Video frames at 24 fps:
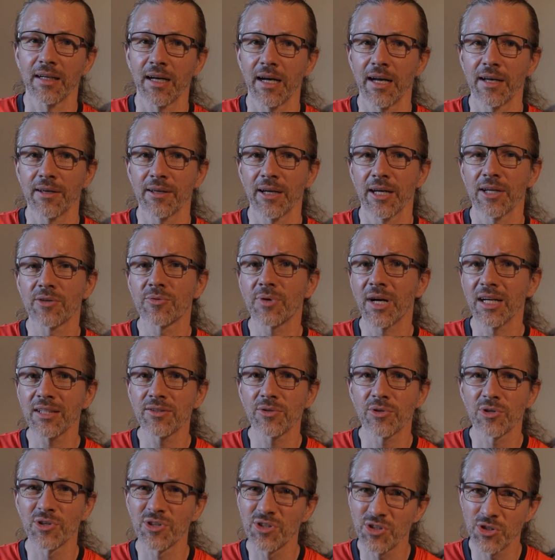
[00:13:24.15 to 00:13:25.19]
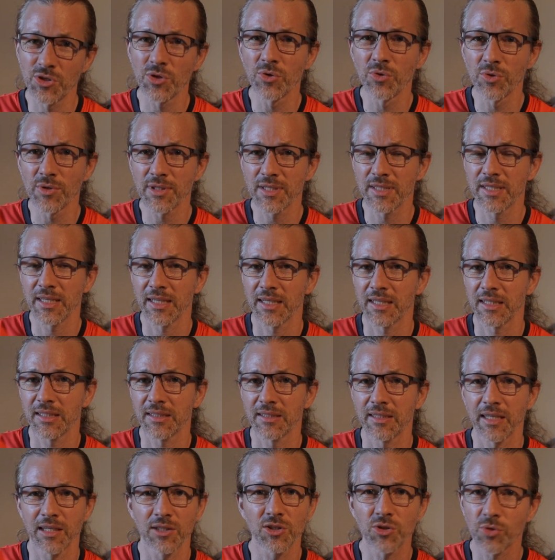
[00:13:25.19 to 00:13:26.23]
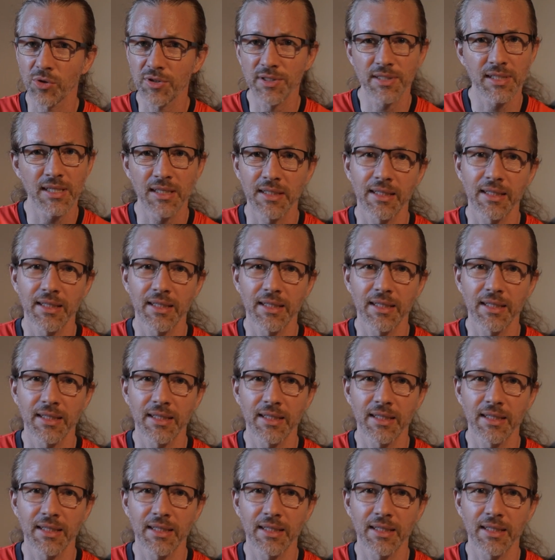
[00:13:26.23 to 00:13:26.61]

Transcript: I rather use than toss